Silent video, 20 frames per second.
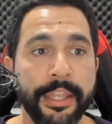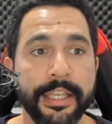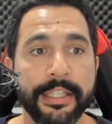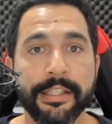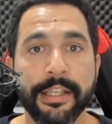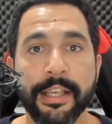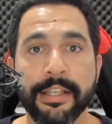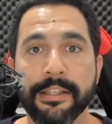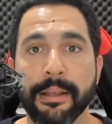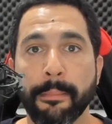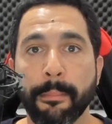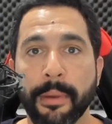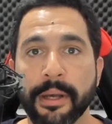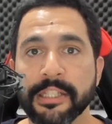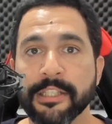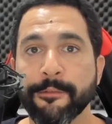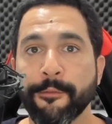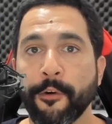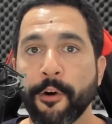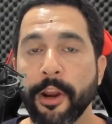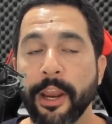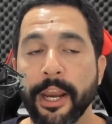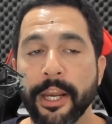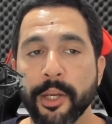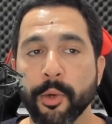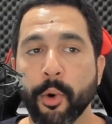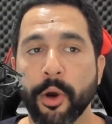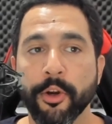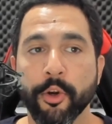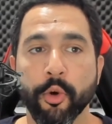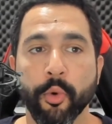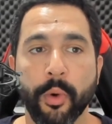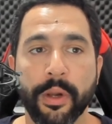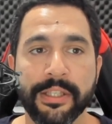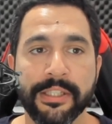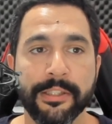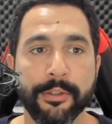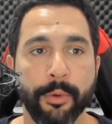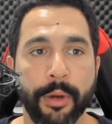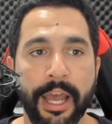This is a must for anyone who
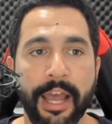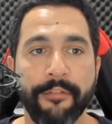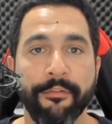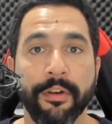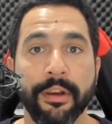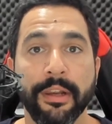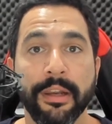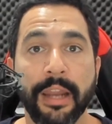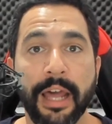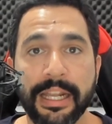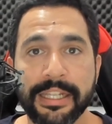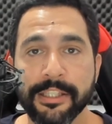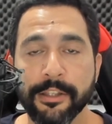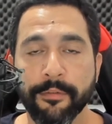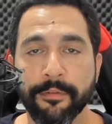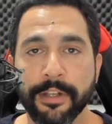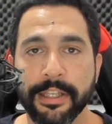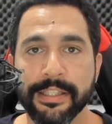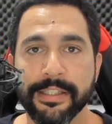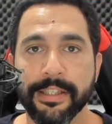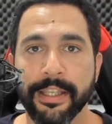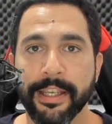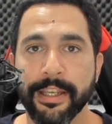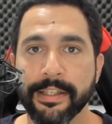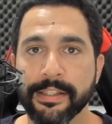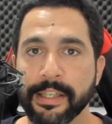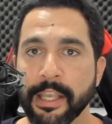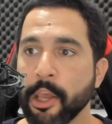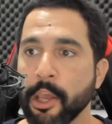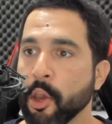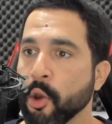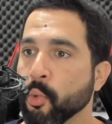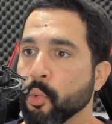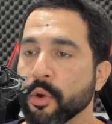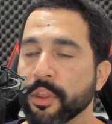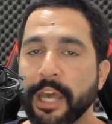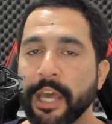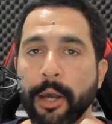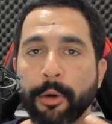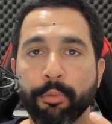wants to have lots of listings
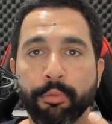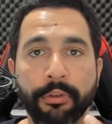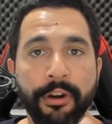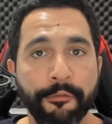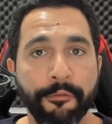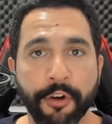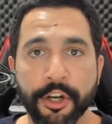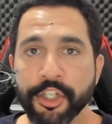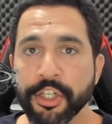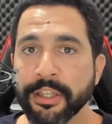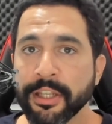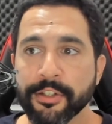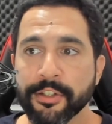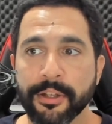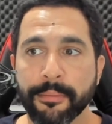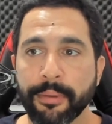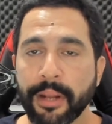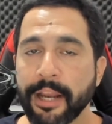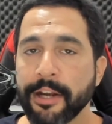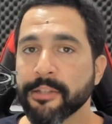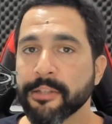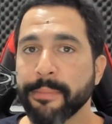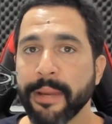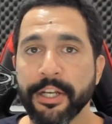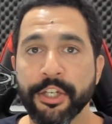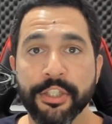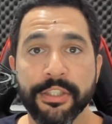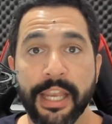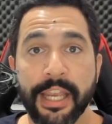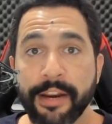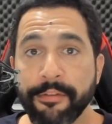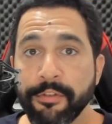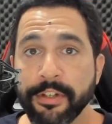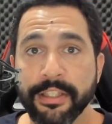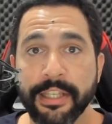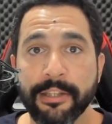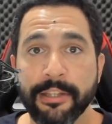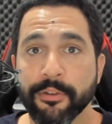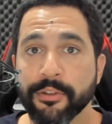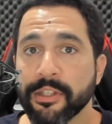without refreshing their suppliers pages
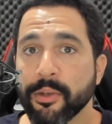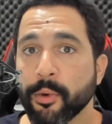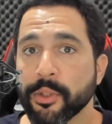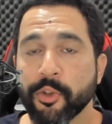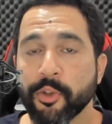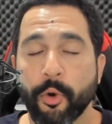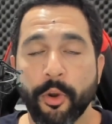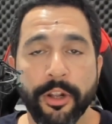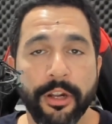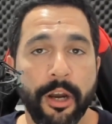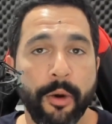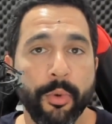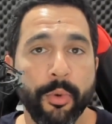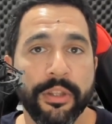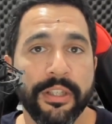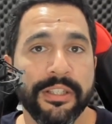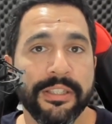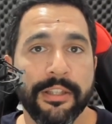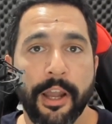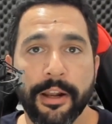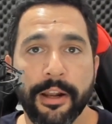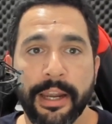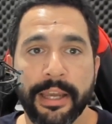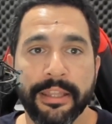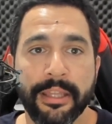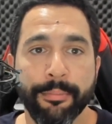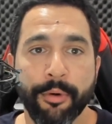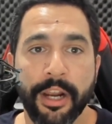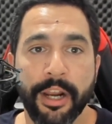every day to see what's going on with the stock and the